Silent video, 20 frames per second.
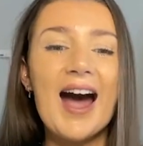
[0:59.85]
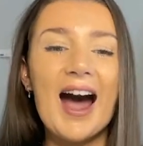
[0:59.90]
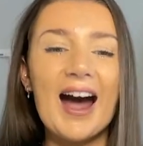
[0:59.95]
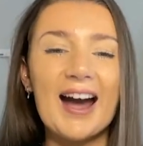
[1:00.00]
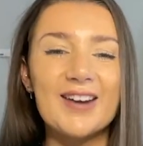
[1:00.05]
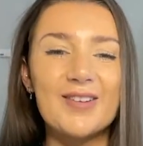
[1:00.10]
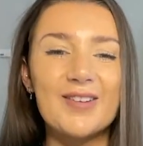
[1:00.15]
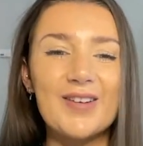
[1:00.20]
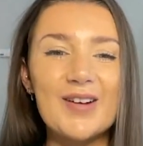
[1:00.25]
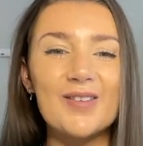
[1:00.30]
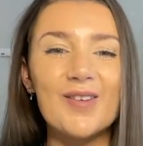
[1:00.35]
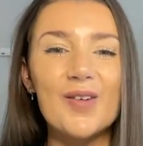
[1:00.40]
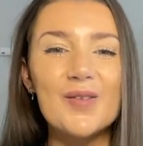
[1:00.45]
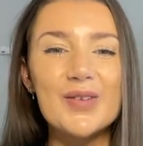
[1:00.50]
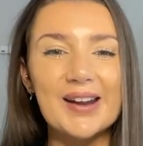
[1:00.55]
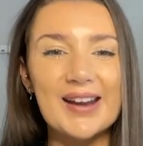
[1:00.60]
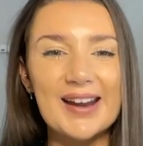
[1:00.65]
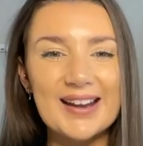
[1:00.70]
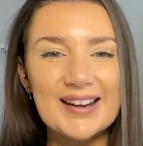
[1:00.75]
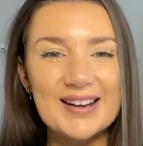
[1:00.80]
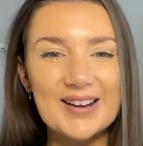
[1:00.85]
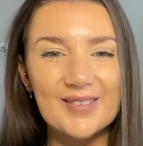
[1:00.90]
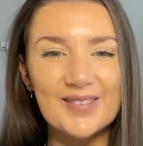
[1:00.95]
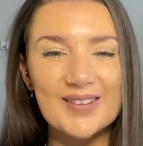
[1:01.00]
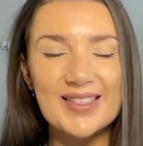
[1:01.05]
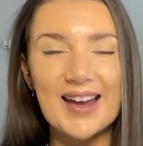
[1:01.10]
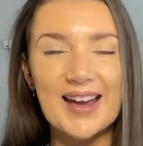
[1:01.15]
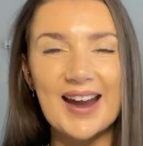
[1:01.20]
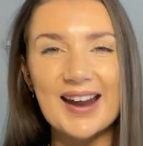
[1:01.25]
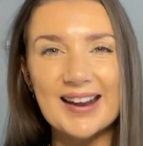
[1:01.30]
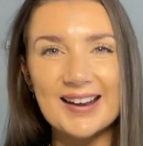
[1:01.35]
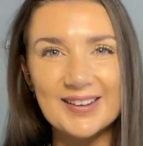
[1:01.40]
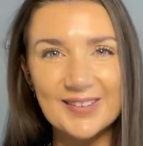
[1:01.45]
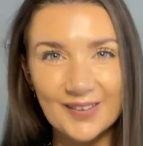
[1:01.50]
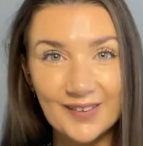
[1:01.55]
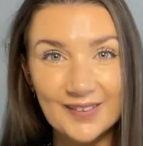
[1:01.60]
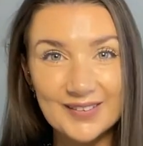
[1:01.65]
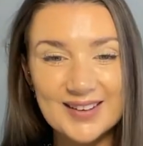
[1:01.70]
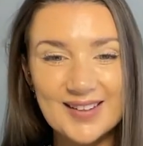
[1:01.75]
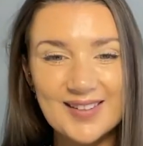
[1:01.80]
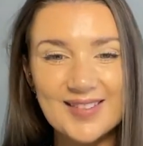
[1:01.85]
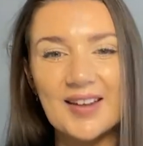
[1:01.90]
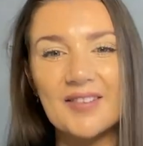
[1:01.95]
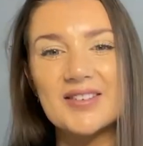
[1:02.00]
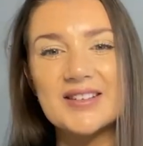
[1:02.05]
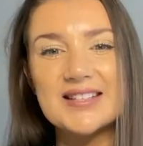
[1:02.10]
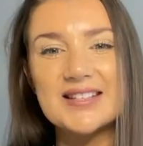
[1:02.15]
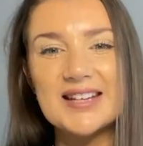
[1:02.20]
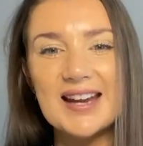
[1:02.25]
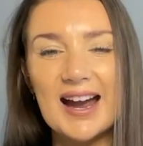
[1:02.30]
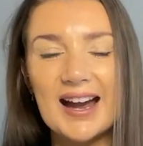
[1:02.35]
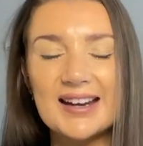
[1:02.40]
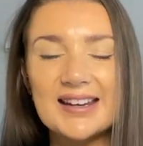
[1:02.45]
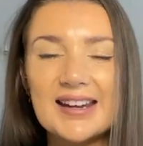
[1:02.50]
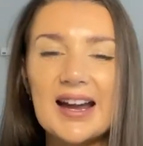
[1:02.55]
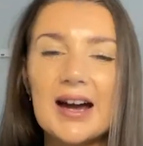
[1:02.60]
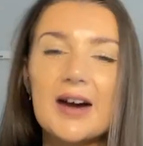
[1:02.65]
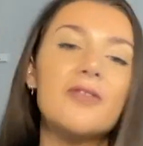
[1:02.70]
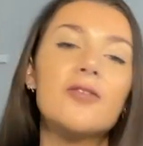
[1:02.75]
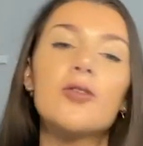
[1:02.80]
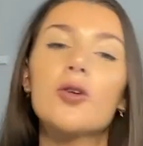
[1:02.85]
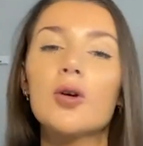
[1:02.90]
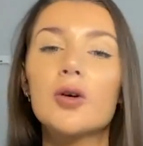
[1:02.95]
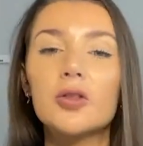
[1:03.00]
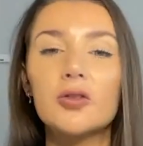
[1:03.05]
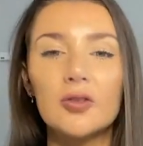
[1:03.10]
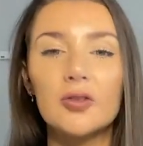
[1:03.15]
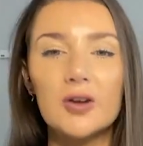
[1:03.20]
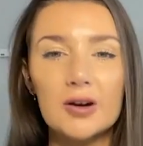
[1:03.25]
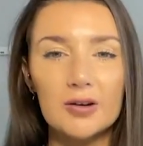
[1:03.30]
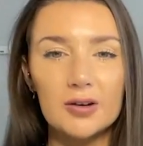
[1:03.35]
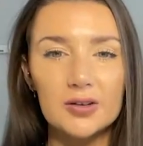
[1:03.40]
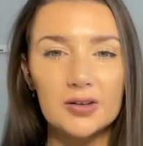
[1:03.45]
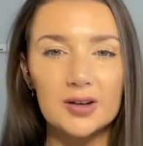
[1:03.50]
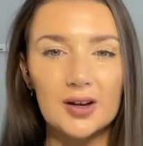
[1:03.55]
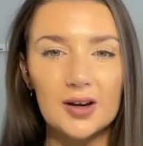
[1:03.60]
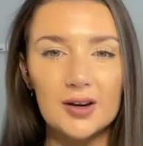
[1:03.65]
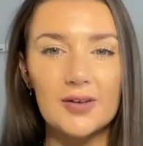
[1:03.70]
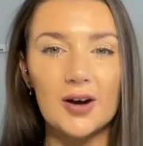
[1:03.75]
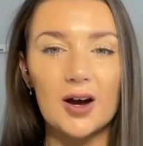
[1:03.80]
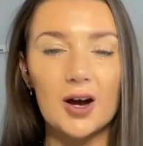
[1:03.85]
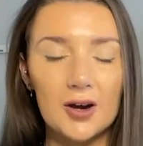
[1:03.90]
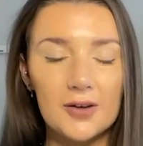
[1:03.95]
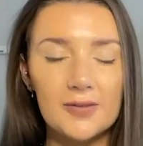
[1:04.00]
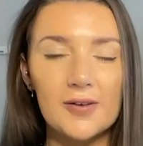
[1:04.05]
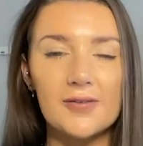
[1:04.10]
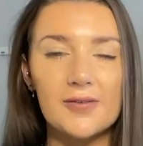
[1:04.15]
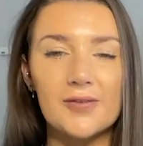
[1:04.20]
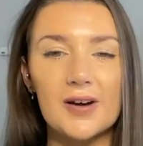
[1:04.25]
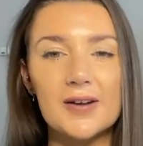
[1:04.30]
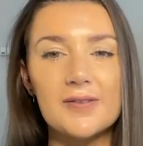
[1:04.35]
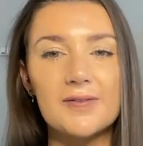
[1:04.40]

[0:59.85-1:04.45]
And we will begin with a 0 to 70 handicap for 3-year-olds and over 5